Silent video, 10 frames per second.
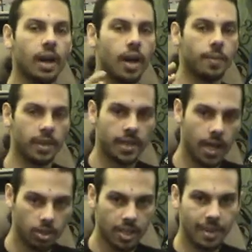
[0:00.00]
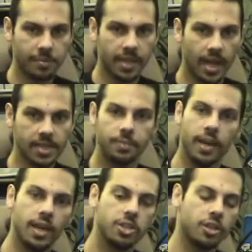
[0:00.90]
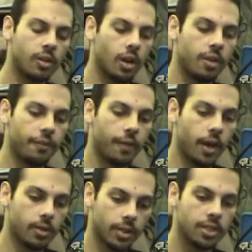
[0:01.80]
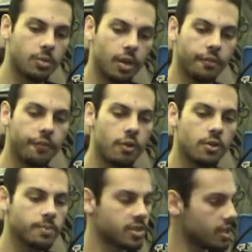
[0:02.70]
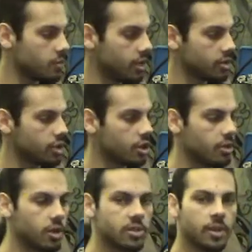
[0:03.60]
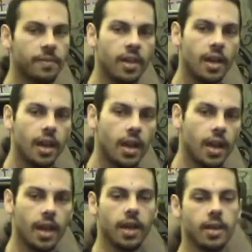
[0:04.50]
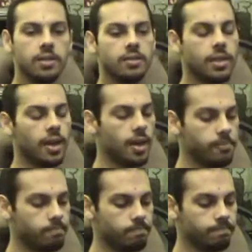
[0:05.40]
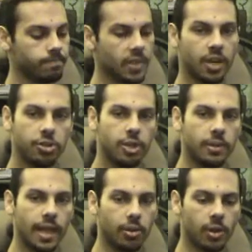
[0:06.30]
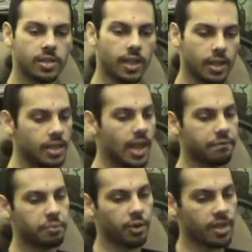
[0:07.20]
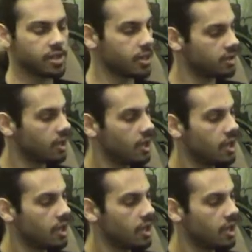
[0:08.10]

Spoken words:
Again, look at my Picasa page. I'll link to it on the forums as well as the show notes, and I'll show you what that looks like in the after process.